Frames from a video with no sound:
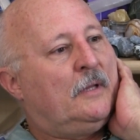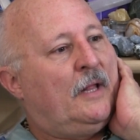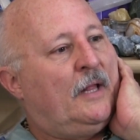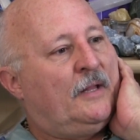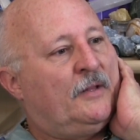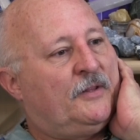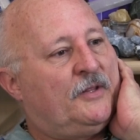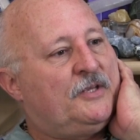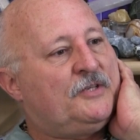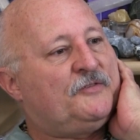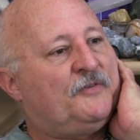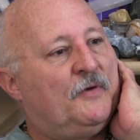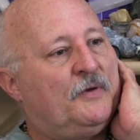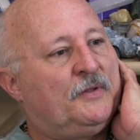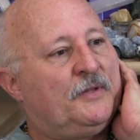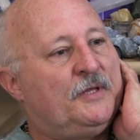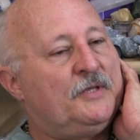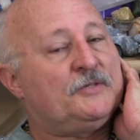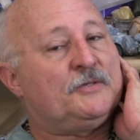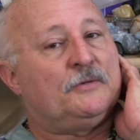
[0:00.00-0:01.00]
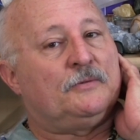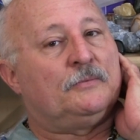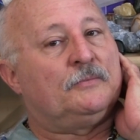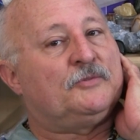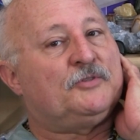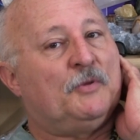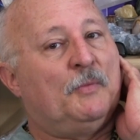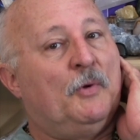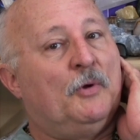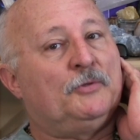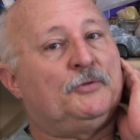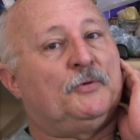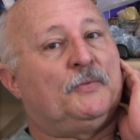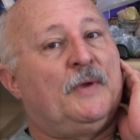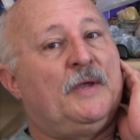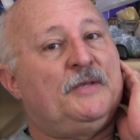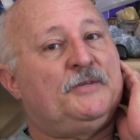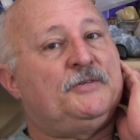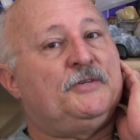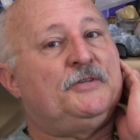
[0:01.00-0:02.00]
and these these are some older
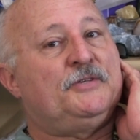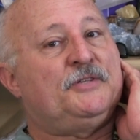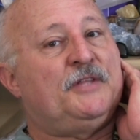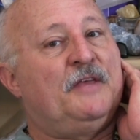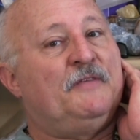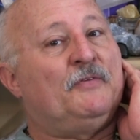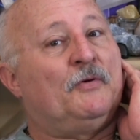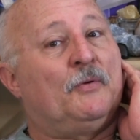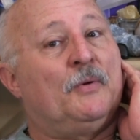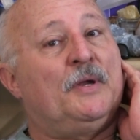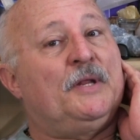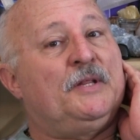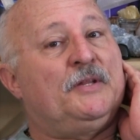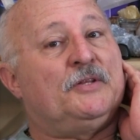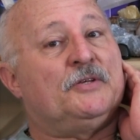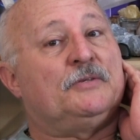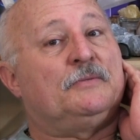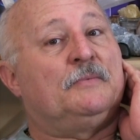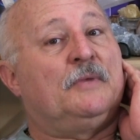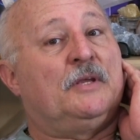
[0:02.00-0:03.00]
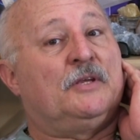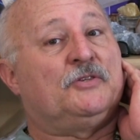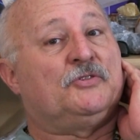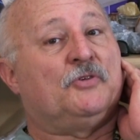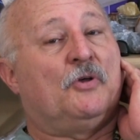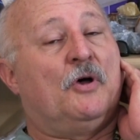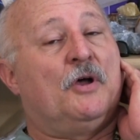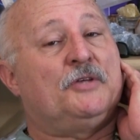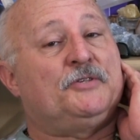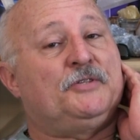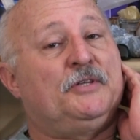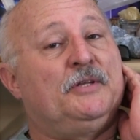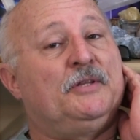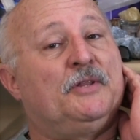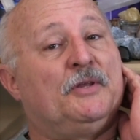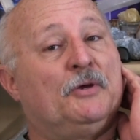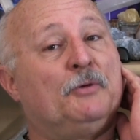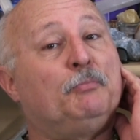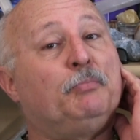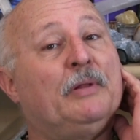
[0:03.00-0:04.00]
races. They've already
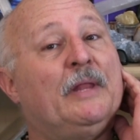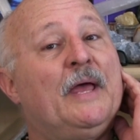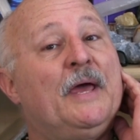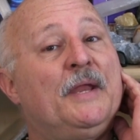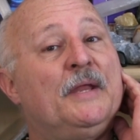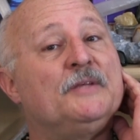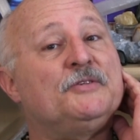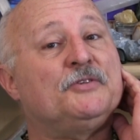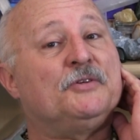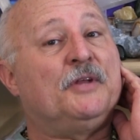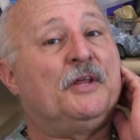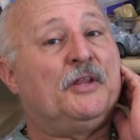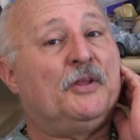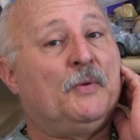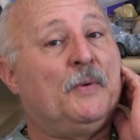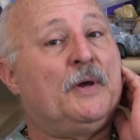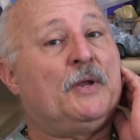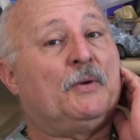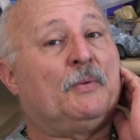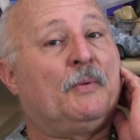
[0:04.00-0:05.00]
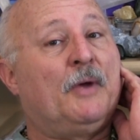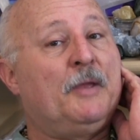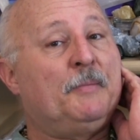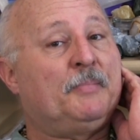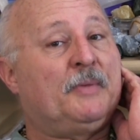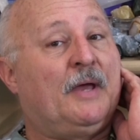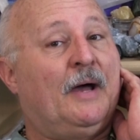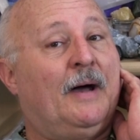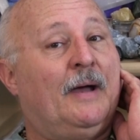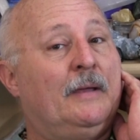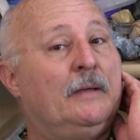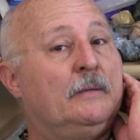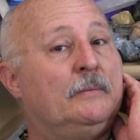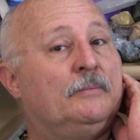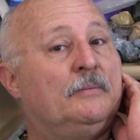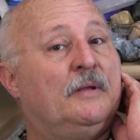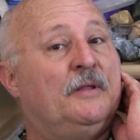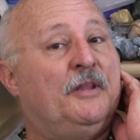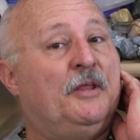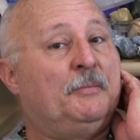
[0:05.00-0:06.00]
exhausted their planets, so now they want to rape Gaia,
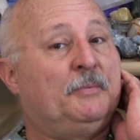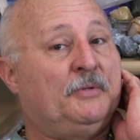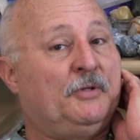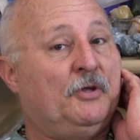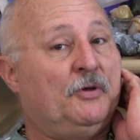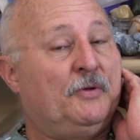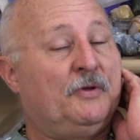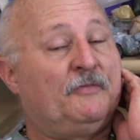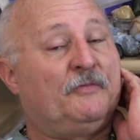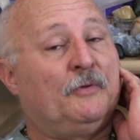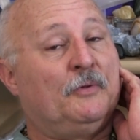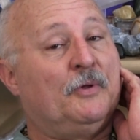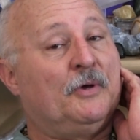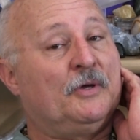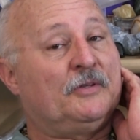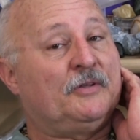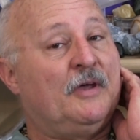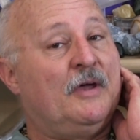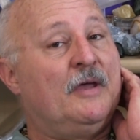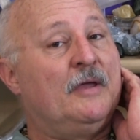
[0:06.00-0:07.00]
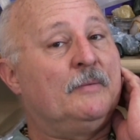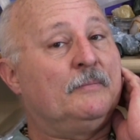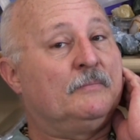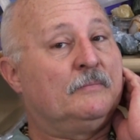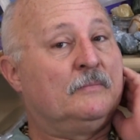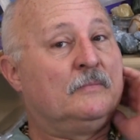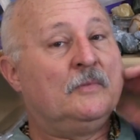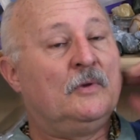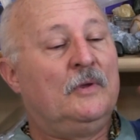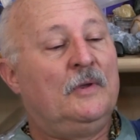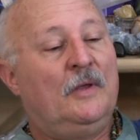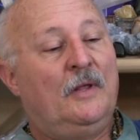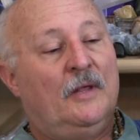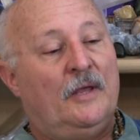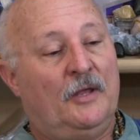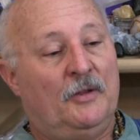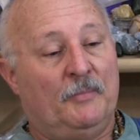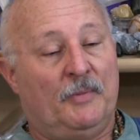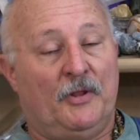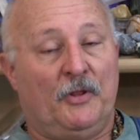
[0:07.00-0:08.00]
and they've been doing it for a long time.
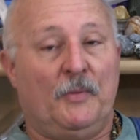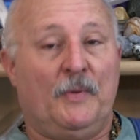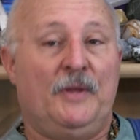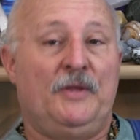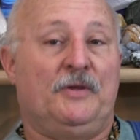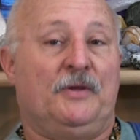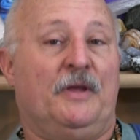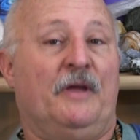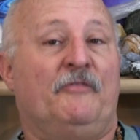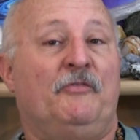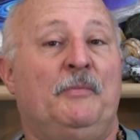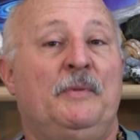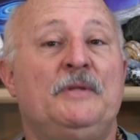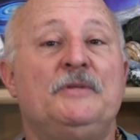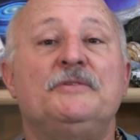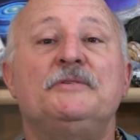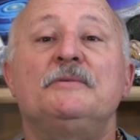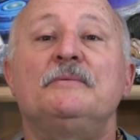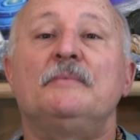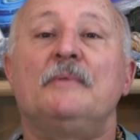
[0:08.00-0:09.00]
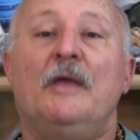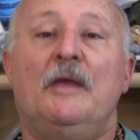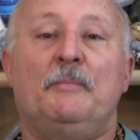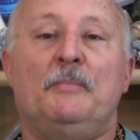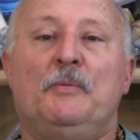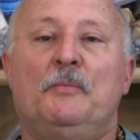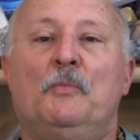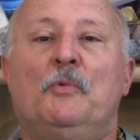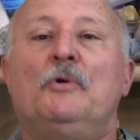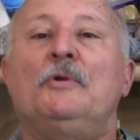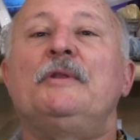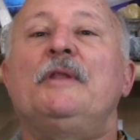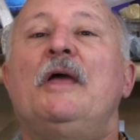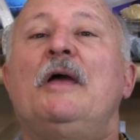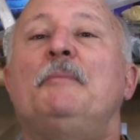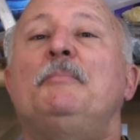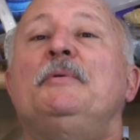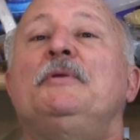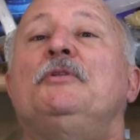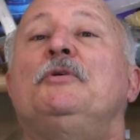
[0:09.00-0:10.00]
And by the way, your governments have been more than
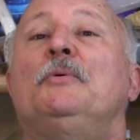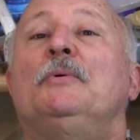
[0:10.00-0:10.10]
happy